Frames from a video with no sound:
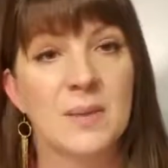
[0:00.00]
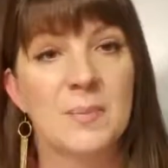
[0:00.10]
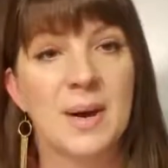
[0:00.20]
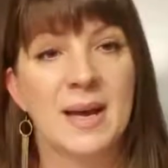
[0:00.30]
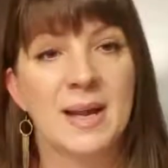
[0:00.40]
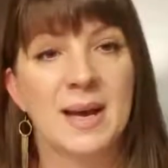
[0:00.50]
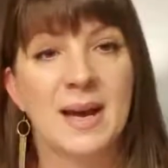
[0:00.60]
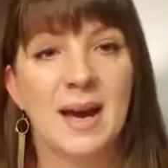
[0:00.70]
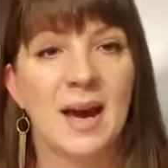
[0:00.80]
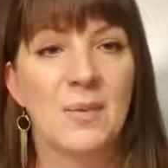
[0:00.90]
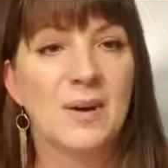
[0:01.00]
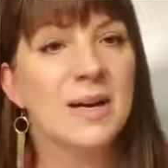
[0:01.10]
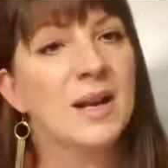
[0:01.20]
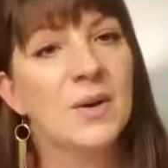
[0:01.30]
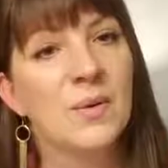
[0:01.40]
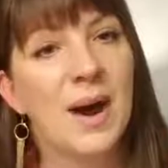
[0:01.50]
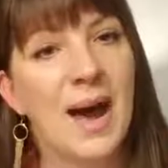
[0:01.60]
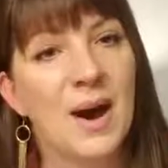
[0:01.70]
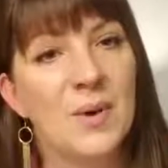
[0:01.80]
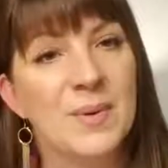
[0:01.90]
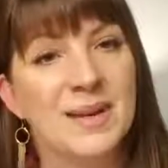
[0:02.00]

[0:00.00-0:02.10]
but I want to know how we